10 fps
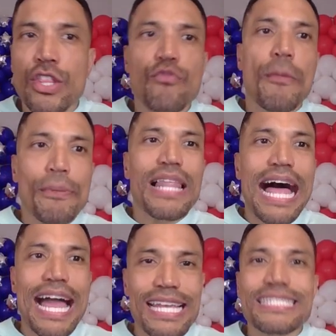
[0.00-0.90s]
the
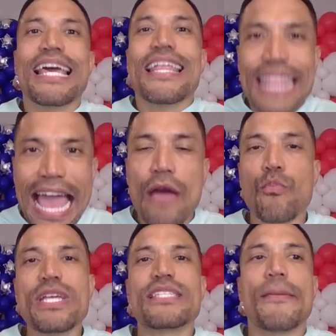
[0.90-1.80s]
replies that
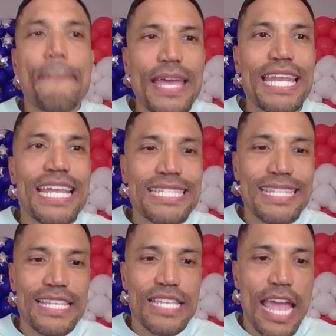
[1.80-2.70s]
we submit into
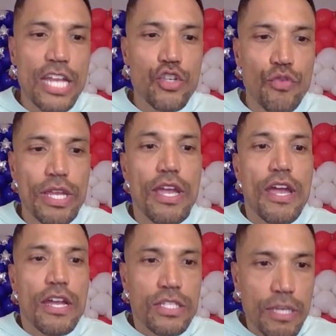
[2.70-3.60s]
this entry.
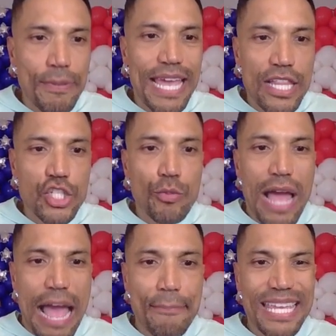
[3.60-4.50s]
To be eligible,
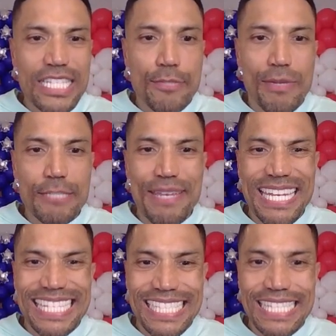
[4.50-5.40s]
applicants must be an
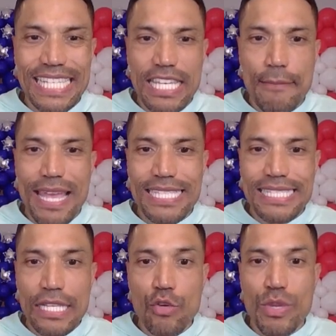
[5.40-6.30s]
existing eBay
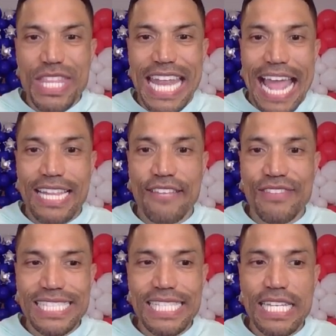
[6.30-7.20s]
seller with an active
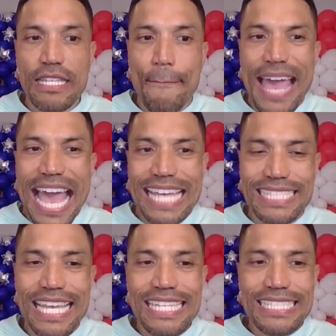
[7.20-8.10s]
listing in the
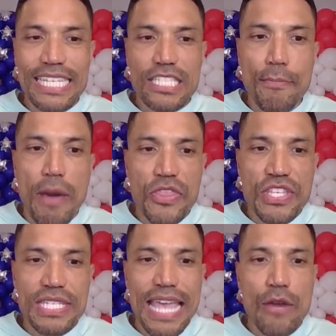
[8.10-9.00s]
past 6
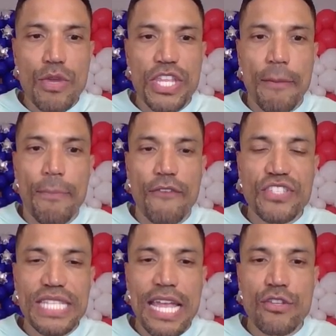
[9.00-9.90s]
months and with an above
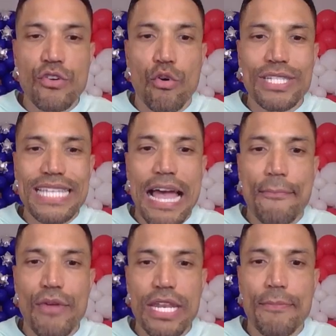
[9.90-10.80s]
standard or top
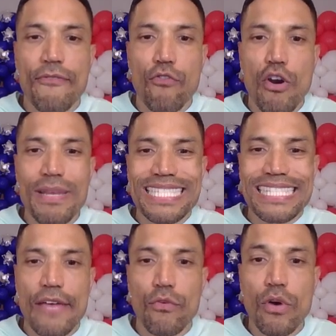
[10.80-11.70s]
rated performance
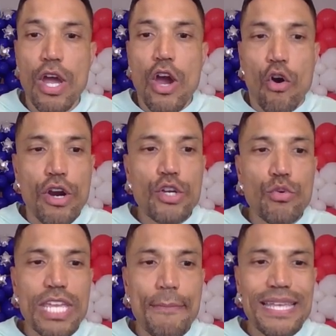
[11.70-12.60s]
level, or a
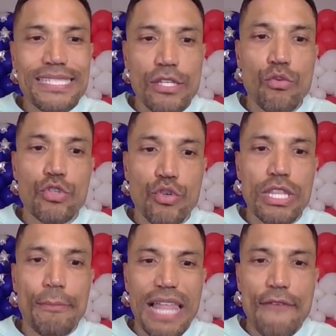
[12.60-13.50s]
new eBay seller who joined
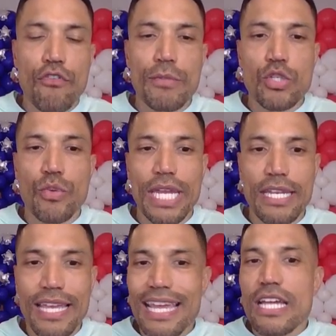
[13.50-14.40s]
the platform
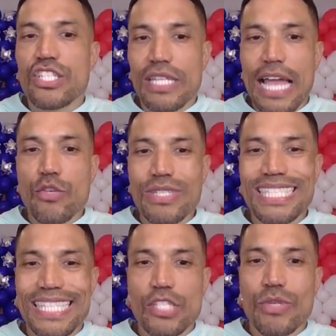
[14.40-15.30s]
between July
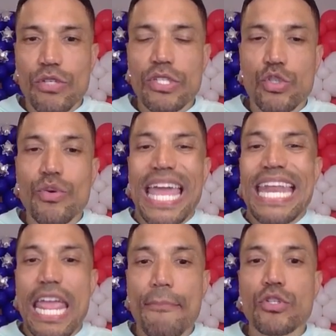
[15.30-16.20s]
26, 2022 and
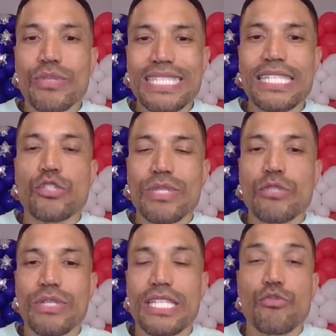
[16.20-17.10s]
April 26,
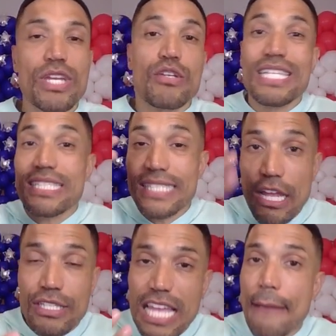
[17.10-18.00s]
2023. You need to stay
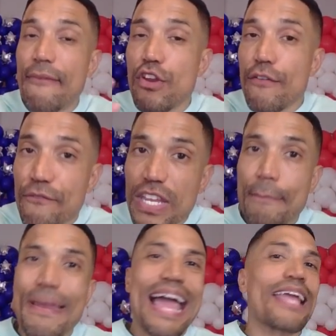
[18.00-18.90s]
on top of your
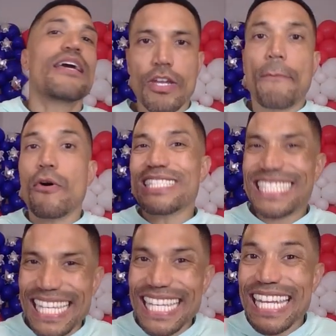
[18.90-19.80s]
feedback. Upon
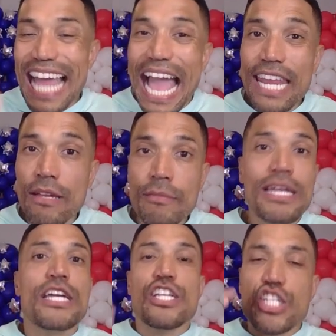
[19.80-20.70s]
selling an item,
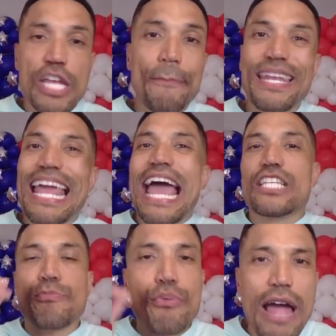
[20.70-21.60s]
ship it
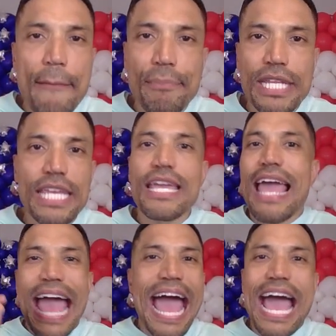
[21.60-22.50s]
as promptly
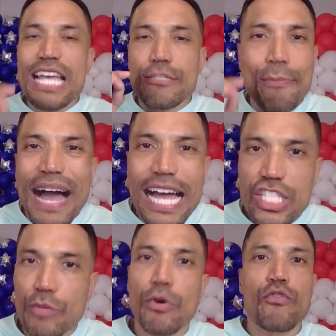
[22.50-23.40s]
as
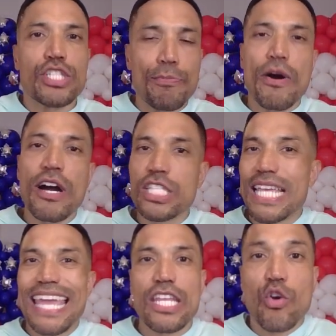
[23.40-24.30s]
possible. Respond
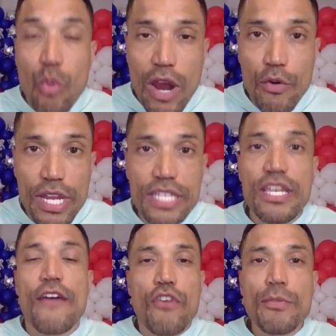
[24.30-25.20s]
to any queries
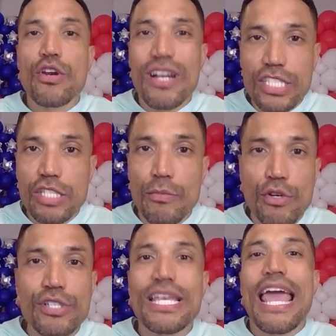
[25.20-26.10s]
from your
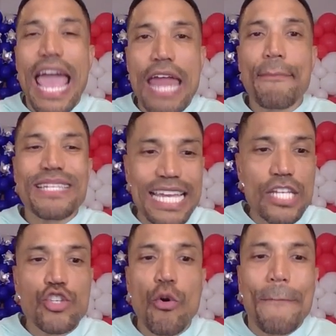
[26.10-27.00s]
customers and
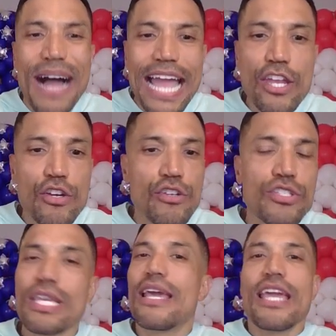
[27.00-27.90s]
potential
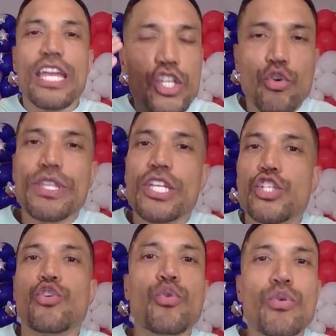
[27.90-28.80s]
buyers. Ensure
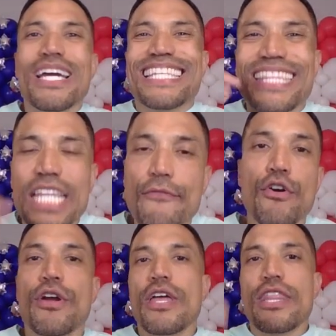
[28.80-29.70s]
that you
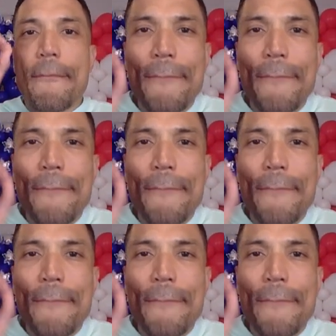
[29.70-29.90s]
deliver the